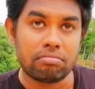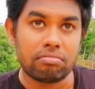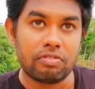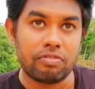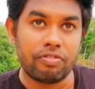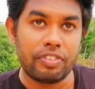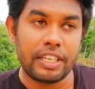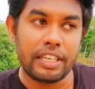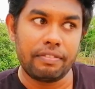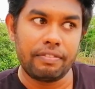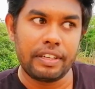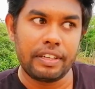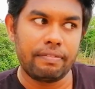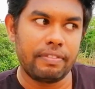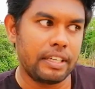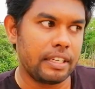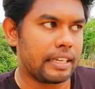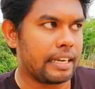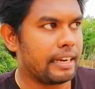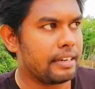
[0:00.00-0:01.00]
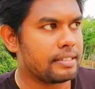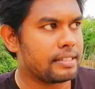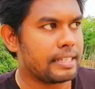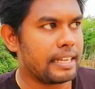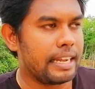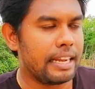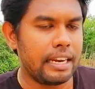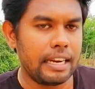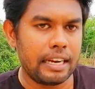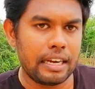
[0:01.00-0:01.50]
we can
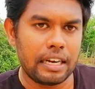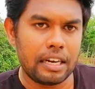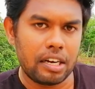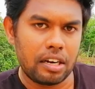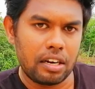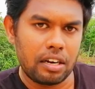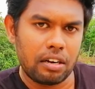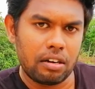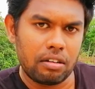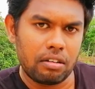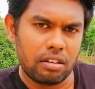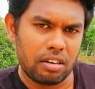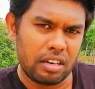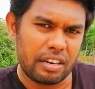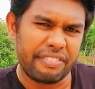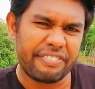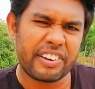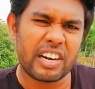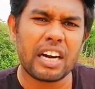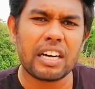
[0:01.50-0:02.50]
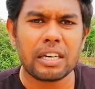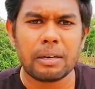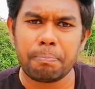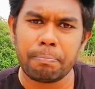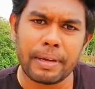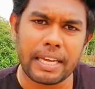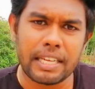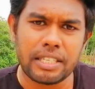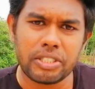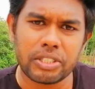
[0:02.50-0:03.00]
say front
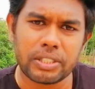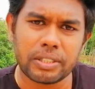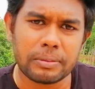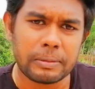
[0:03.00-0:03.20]
page.